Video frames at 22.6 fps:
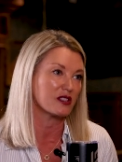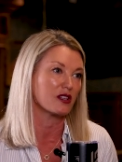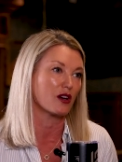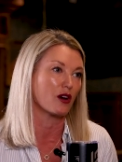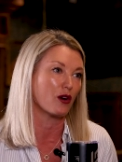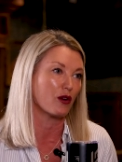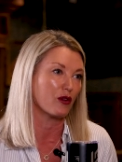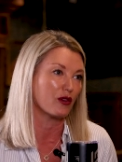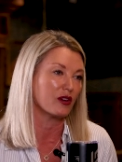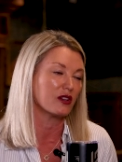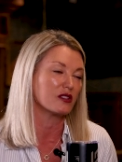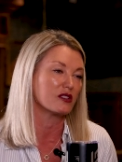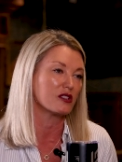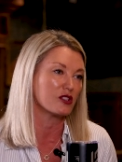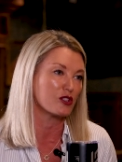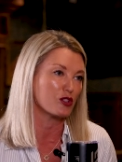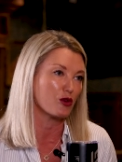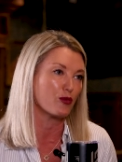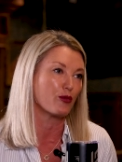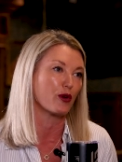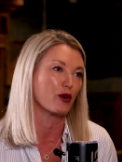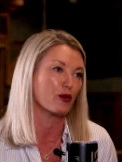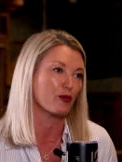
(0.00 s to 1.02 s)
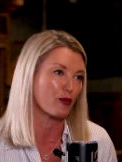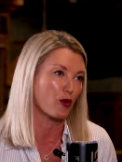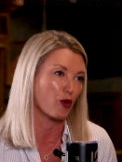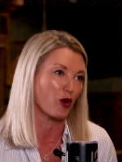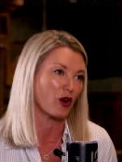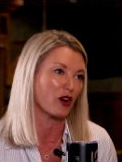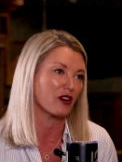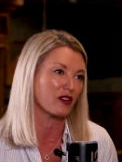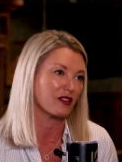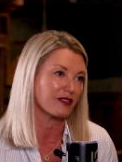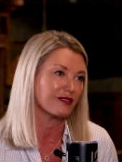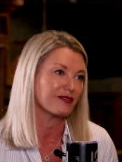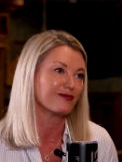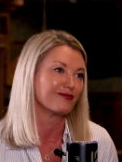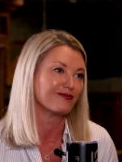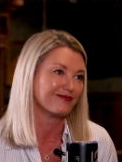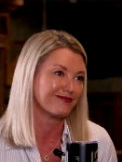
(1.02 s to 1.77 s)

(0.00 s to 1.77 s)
So it's super important.